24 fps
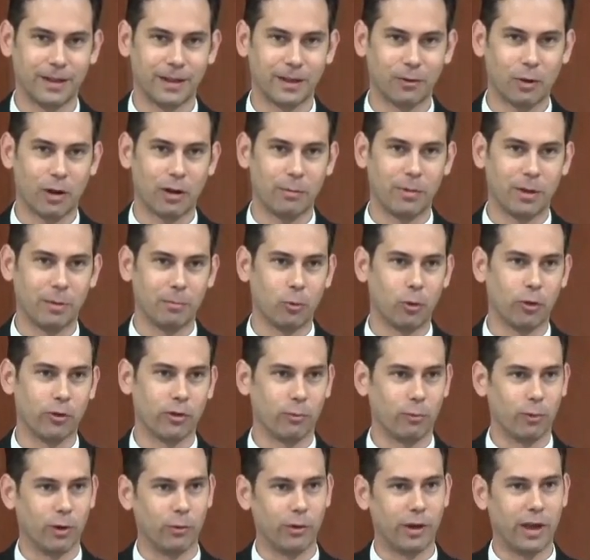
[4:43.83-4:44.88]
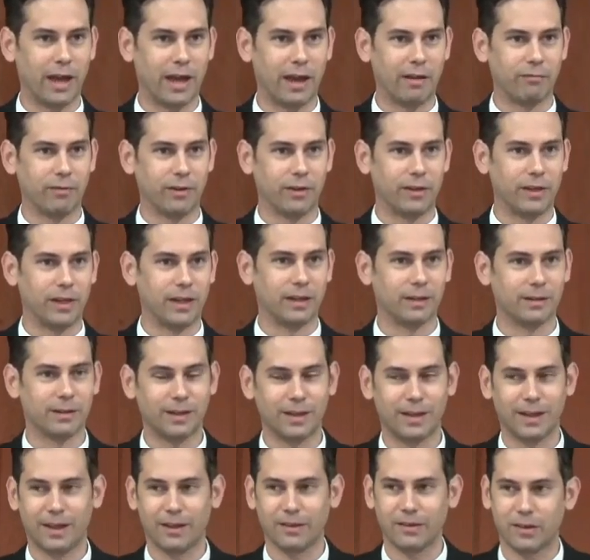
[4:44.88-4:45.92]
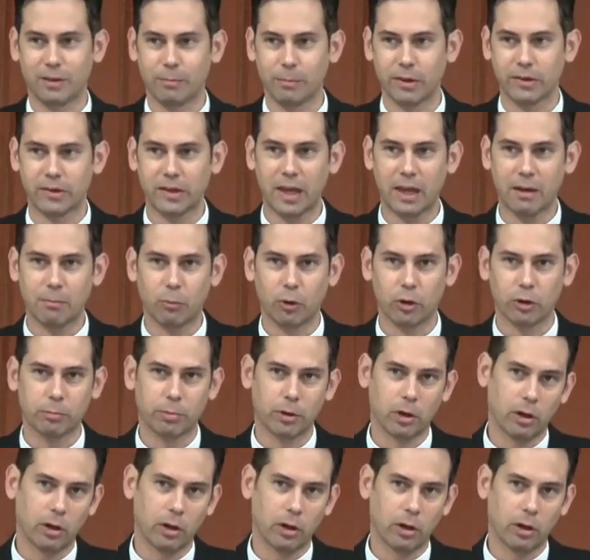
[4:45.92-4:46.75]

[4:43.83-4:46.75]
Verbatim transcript: Quite a bit more than what we have in the LCMS handbook,